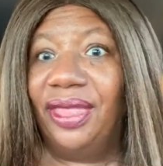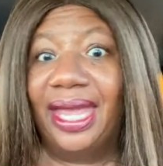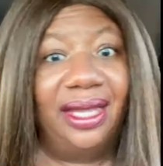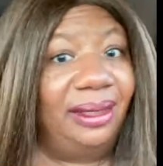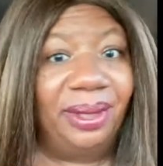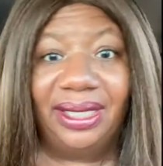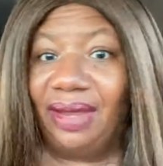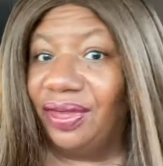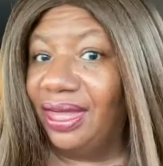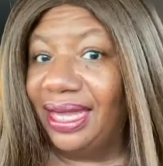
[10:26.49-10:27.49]
They couldn't
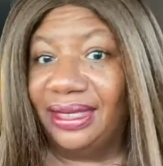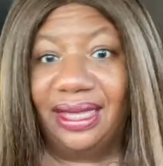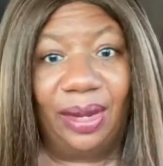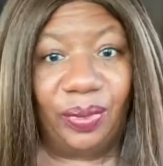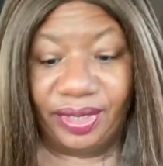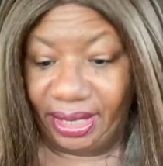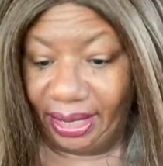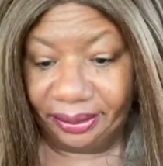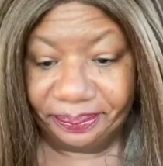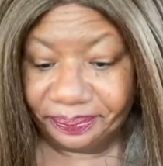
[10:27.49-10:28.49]
believe the things that they were
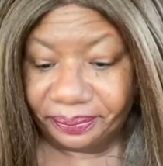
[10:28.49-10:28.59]
seeing.